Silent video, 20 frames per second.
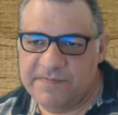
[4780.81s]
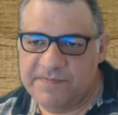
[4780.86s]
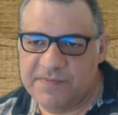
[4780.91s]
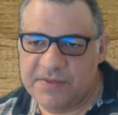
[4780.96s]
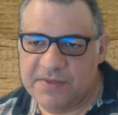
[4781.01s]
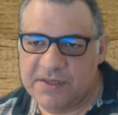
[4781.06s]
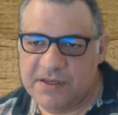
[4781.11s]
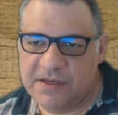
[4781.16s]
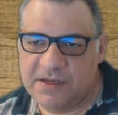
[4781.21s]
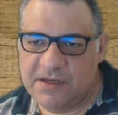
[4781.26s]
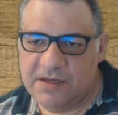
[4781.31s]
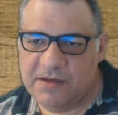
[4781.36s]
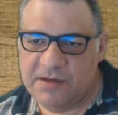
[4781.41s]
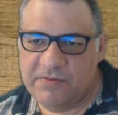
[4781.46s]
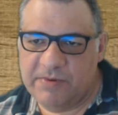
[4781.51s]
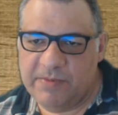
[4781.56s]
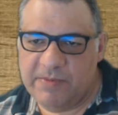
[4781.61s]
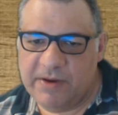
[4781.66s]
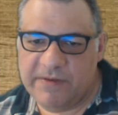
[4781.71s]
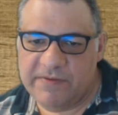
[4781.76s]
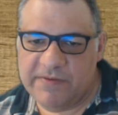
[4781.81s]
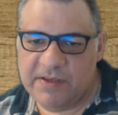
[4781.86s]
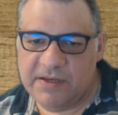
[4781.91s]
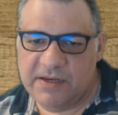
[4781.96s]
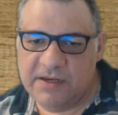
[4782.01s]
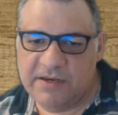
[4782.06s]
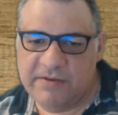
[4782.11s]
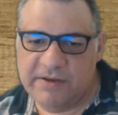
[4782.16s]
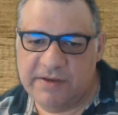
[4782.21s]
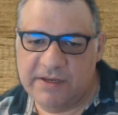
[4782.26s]
We might have done
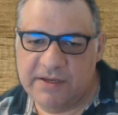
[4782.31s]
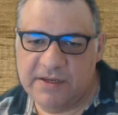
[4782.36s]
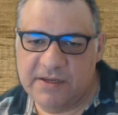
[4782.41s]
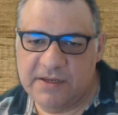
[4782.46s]
anyway.